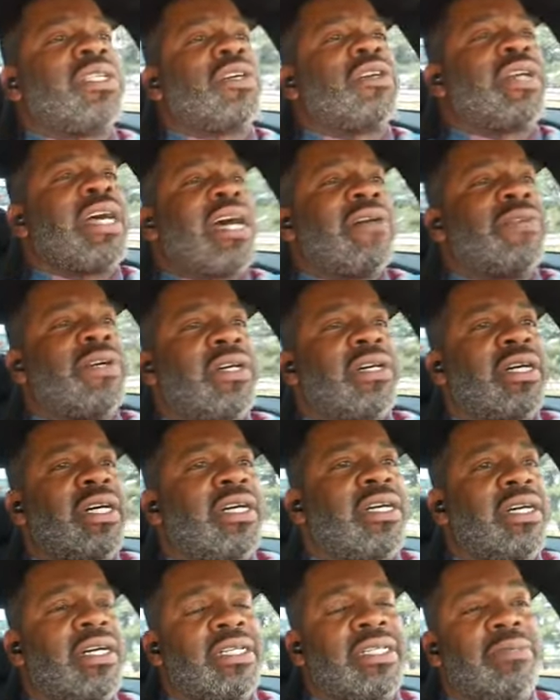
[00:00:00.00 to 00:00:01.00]
are going to have
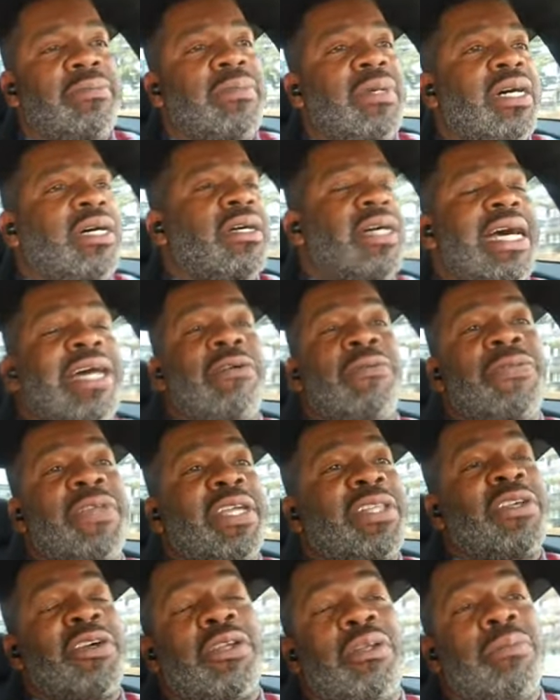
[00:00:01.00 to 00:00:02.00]
a a, a I don't
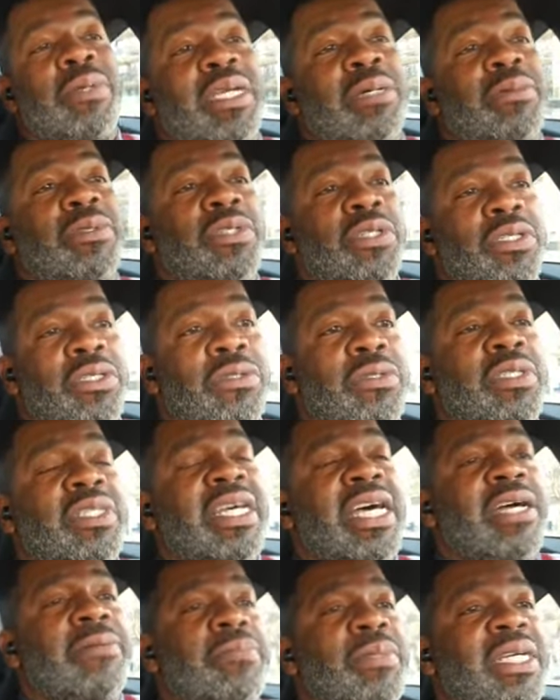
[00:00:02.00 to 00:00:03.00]
think they're going to be able to use
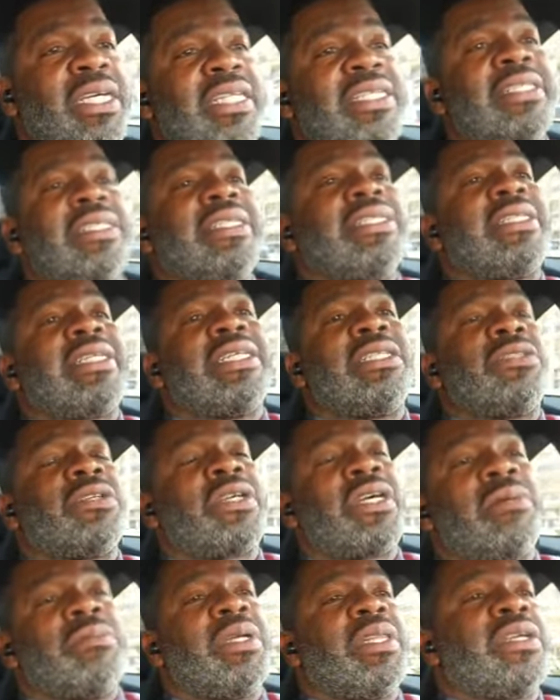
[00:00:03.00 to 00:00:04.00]
that because these kids are
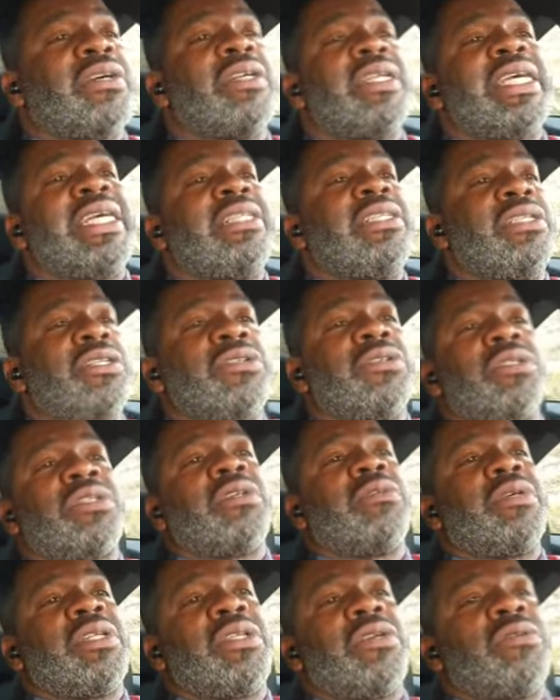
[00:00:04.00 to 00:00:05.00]
coming there at 18 years
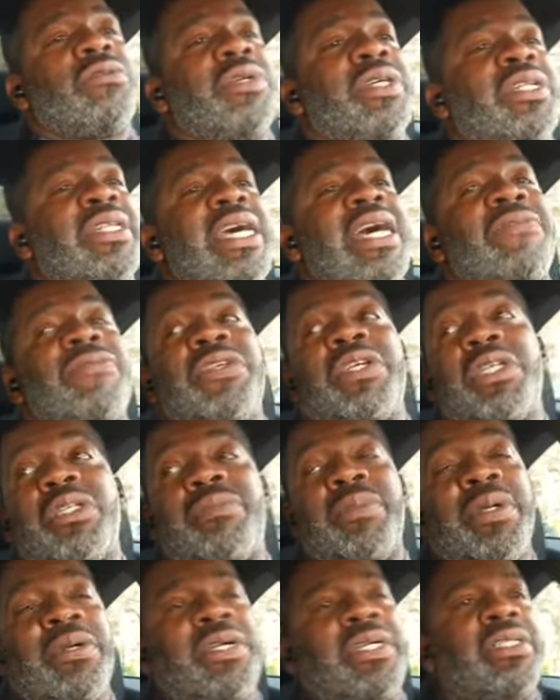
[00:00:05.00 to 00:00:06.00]
old with no real NAFTA
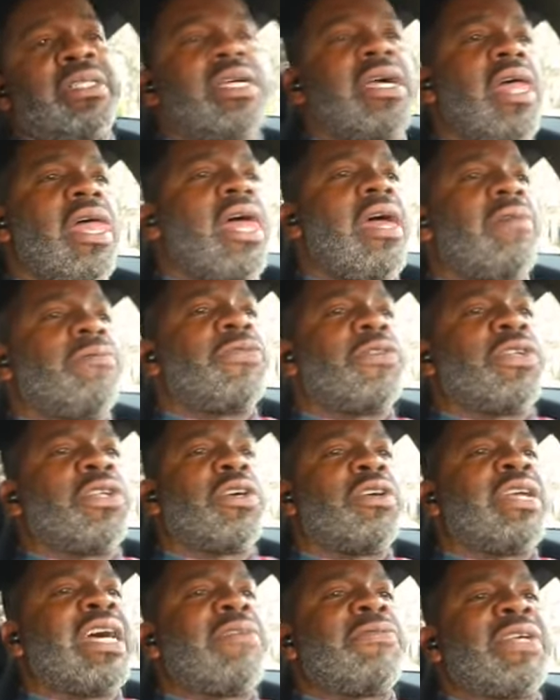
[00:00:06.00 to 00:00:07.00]
experience. So they're
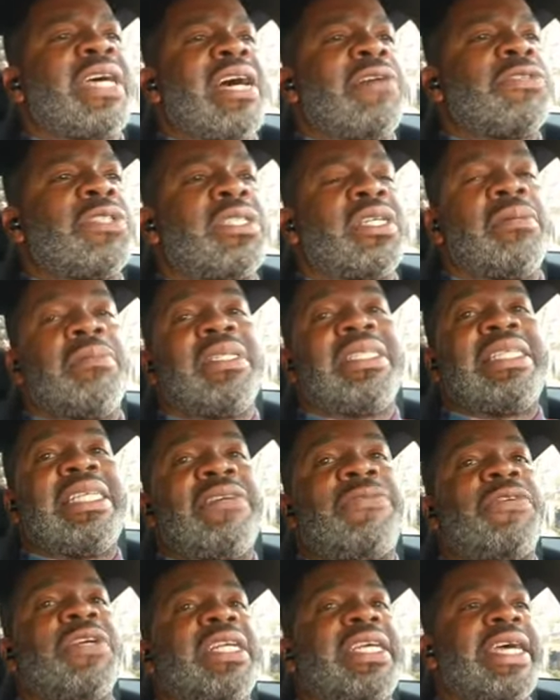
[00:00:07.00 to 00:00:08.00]
going to have to have some
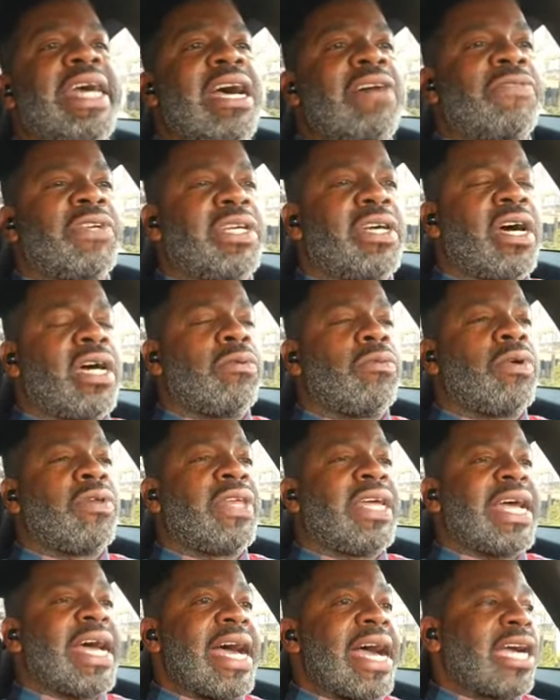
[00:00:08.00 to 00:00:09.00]
different caveat where
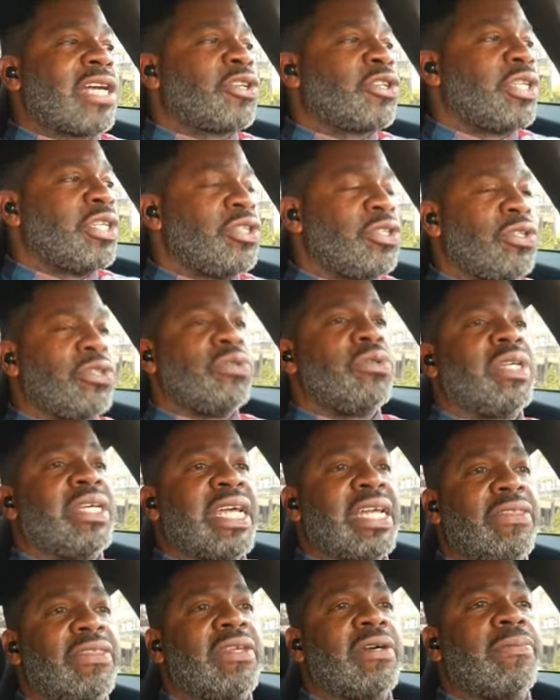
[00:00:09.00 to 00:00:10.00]
they actually do
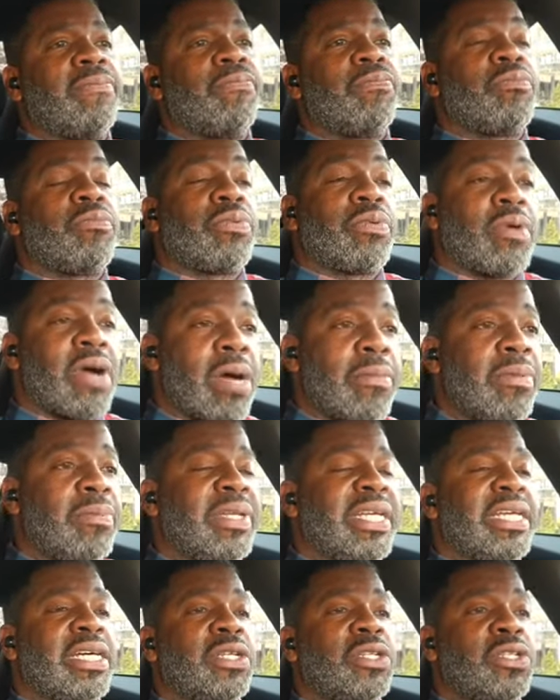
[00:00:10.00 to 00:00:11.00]
get them
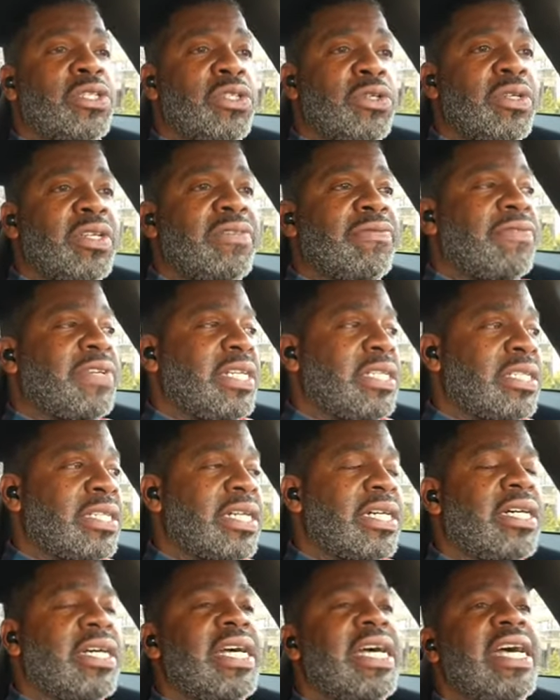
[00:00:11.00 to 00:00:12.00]
probably a student
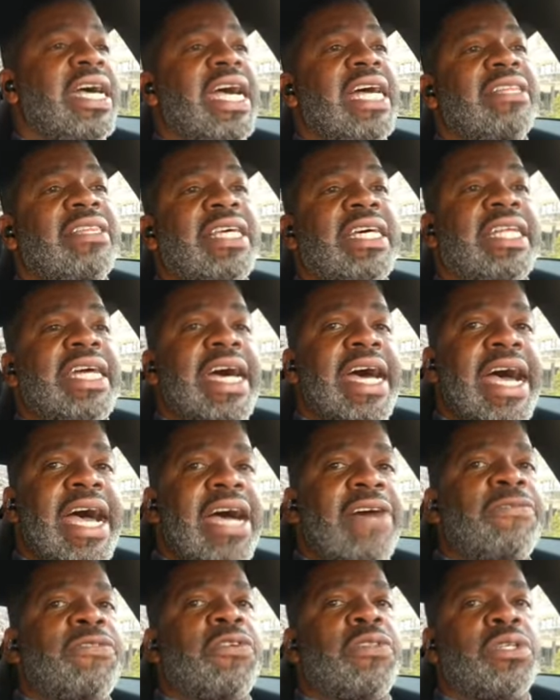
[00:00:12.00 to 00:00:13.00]
visa and then
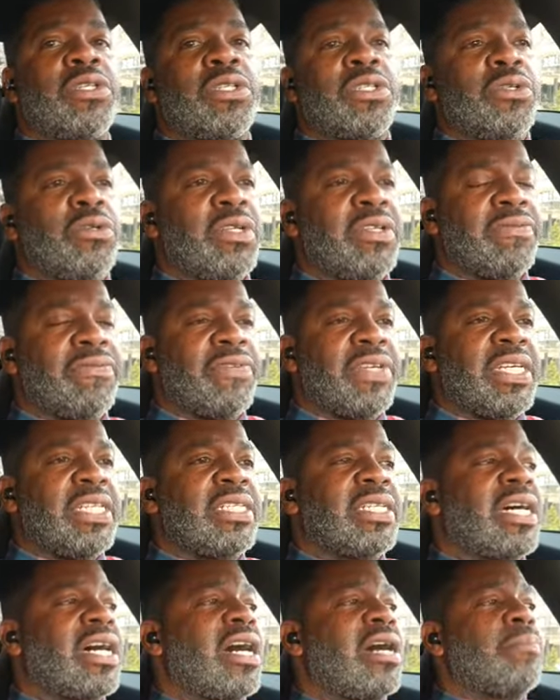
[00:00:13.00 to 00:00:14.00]
after the student
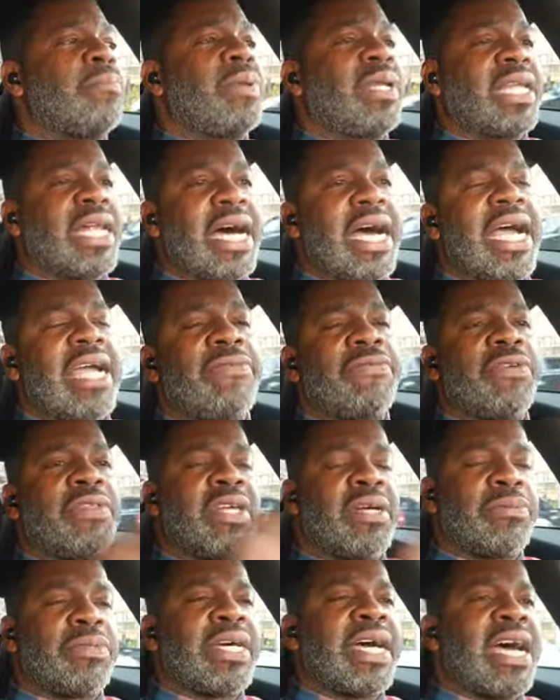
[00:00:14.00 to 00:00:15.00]
visa apply for
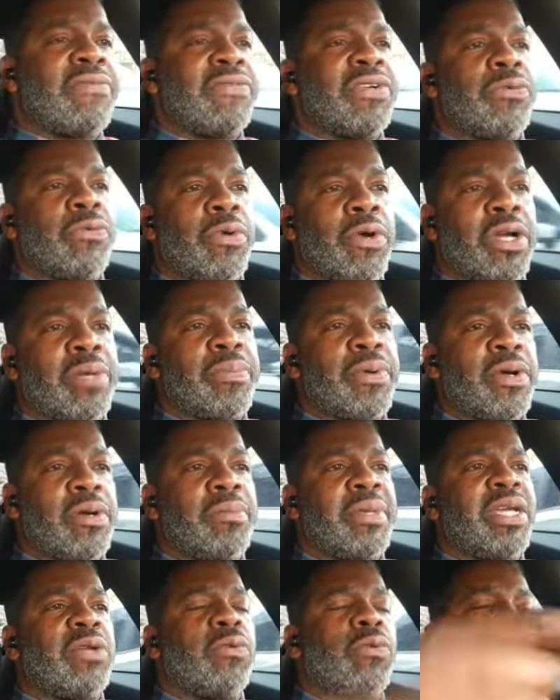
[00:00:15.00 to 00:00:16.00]
them to have a work
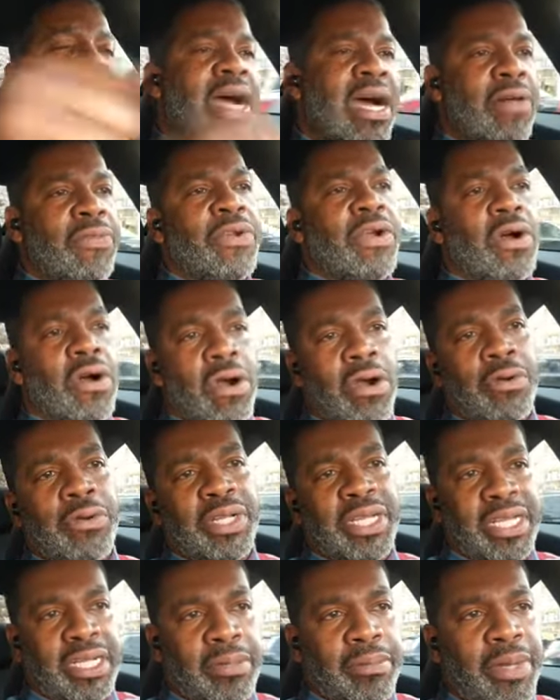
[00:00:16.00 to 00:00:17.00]
permit while they're
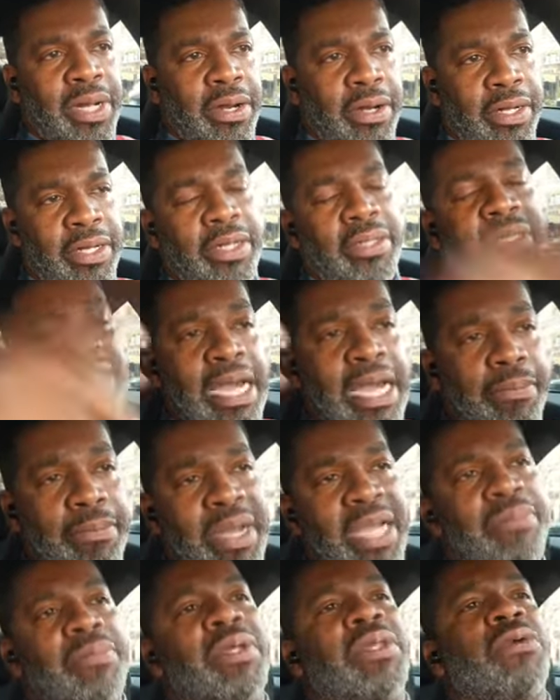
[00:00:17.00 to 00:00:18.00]
already in America. That
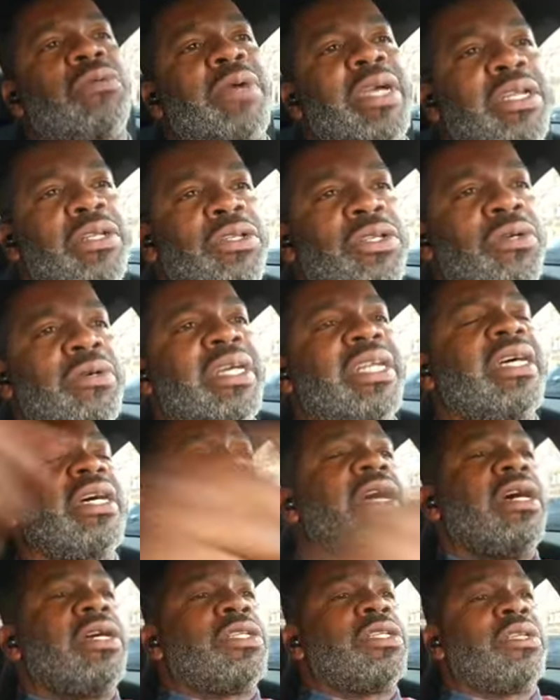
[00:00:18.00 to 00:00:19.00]
might be the way to do it.
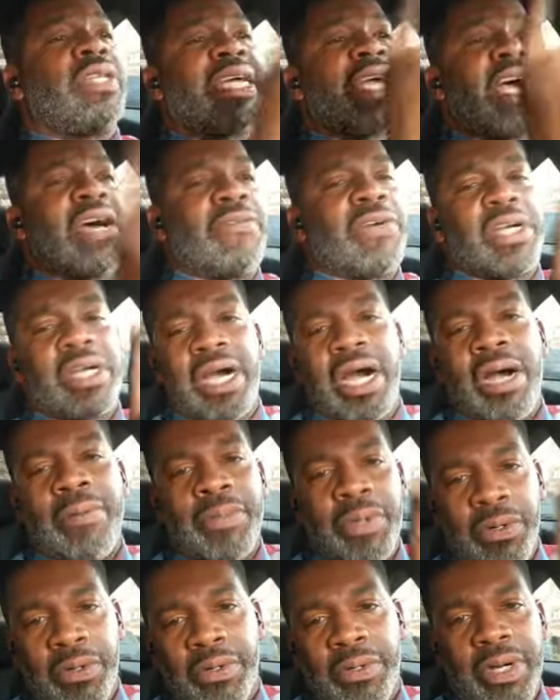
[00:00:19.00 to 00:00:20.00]
So they have a
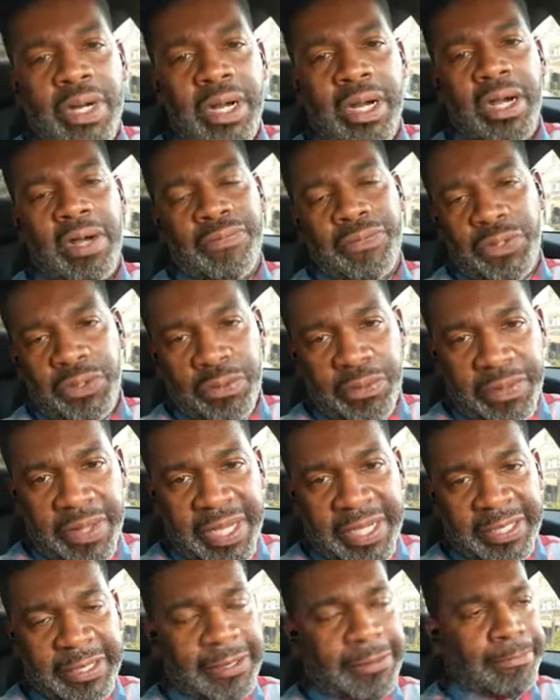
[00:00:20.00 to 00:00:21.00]
combo of two
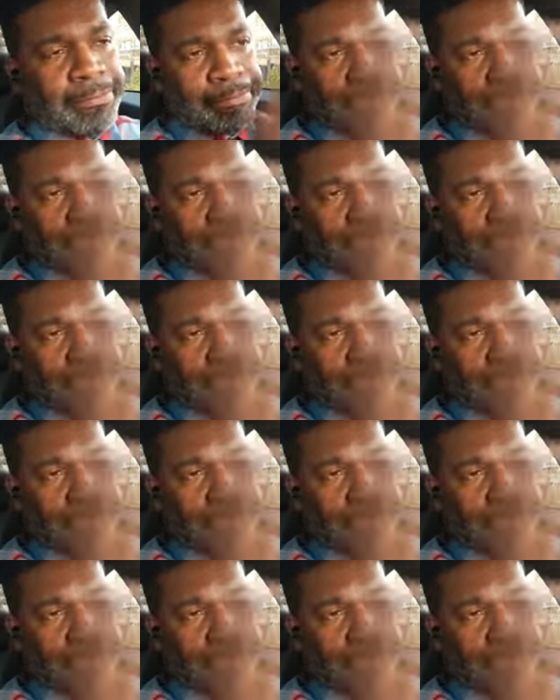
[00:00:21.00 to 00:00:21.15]
things.